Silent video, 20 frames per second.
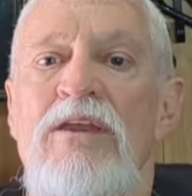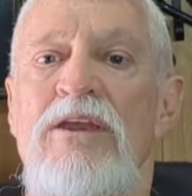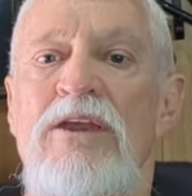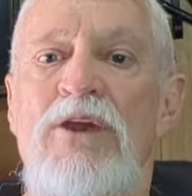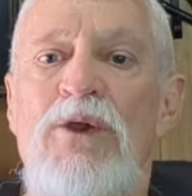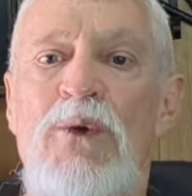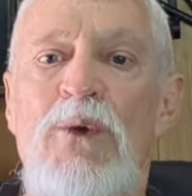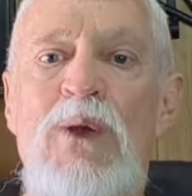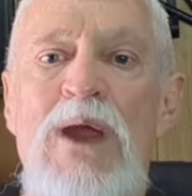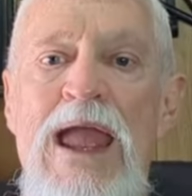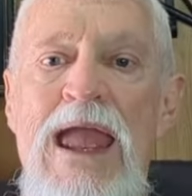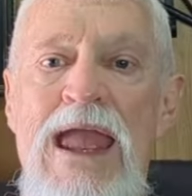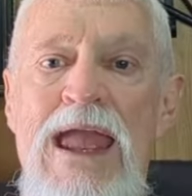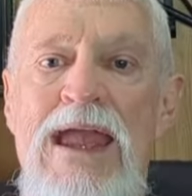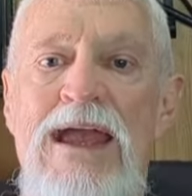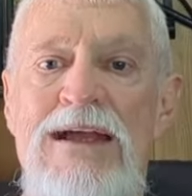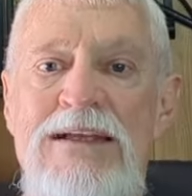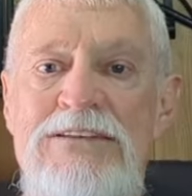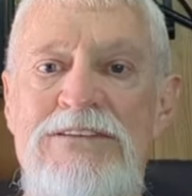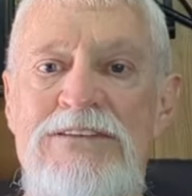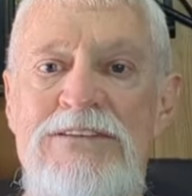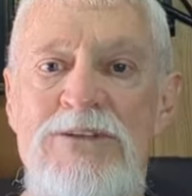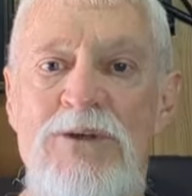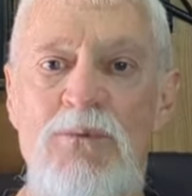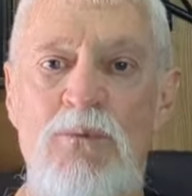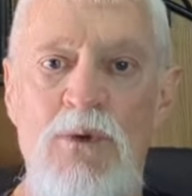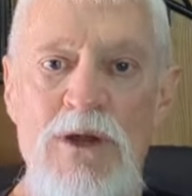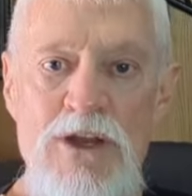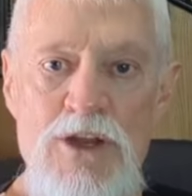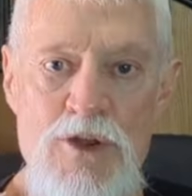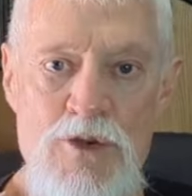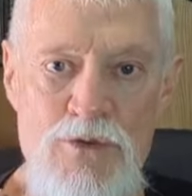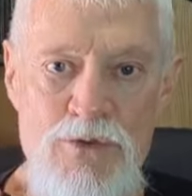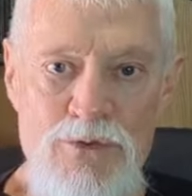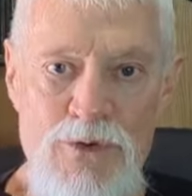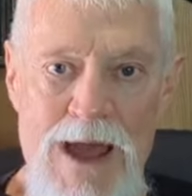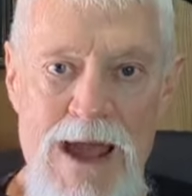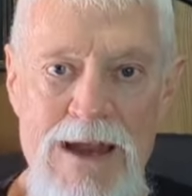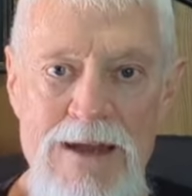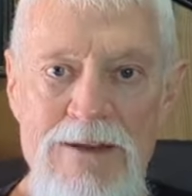Your hands, when you
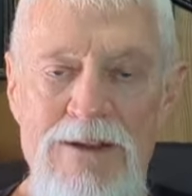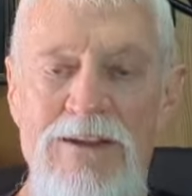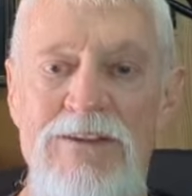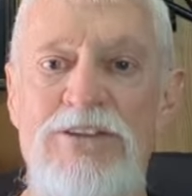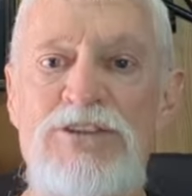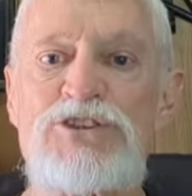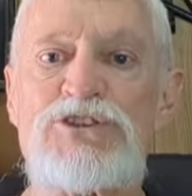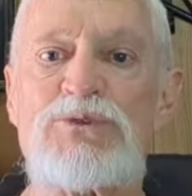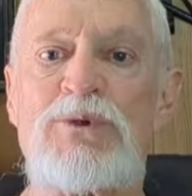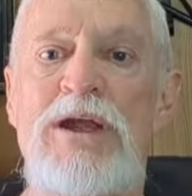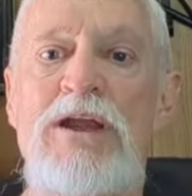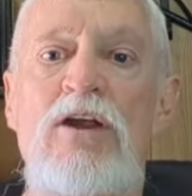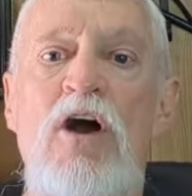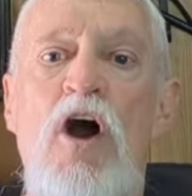fight in the street,